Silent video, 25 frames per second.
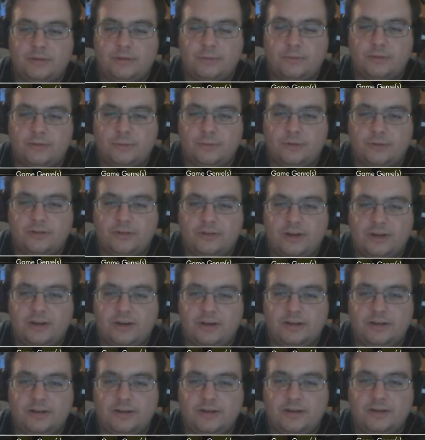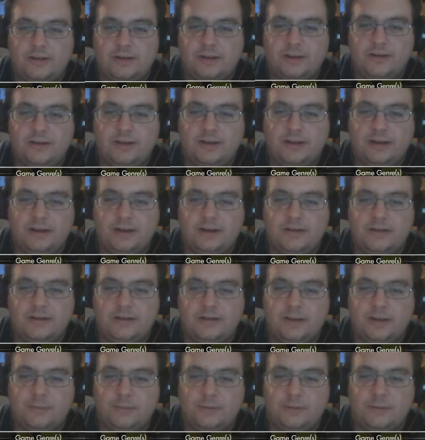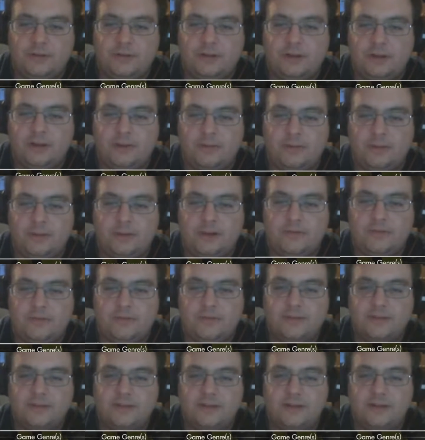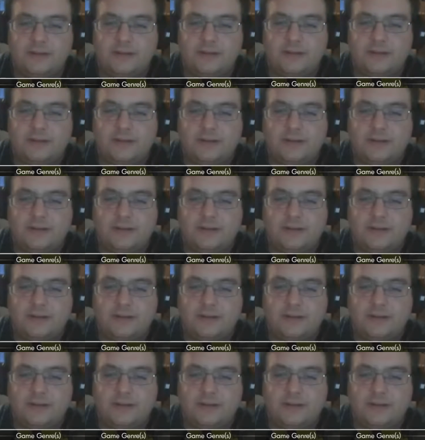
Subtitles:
That was almost a one cycle. It's like 10% HP left.